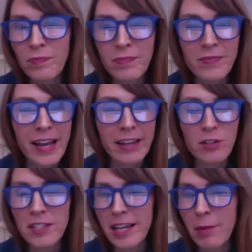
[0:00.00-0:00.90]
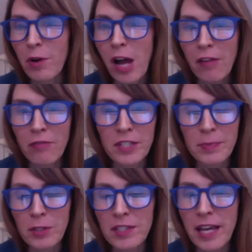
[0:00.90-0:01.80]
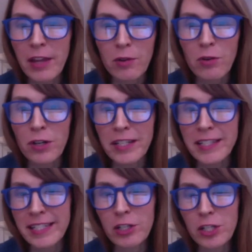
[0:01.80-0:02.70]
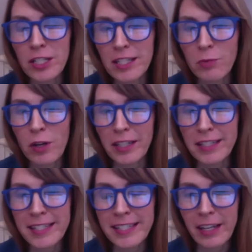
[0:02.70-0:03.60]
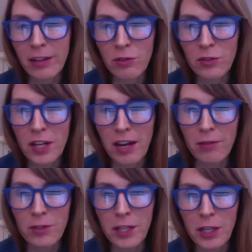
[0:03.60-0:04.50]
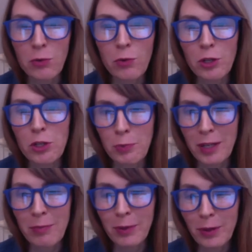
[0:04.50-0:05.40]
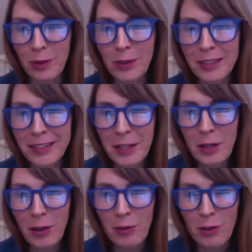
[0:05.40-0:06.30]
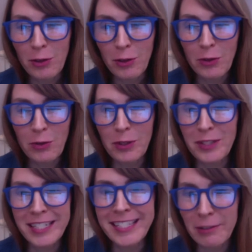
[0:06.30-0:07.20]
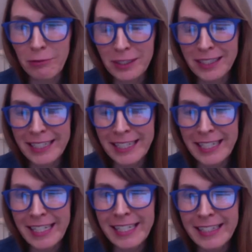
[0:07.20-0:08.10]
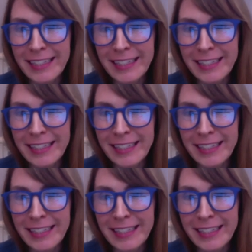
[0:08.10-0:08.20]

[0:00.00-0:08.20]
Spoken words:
not just nonprofits, but just other organizations wanting to seek news coverage that you wish people knew or did differently?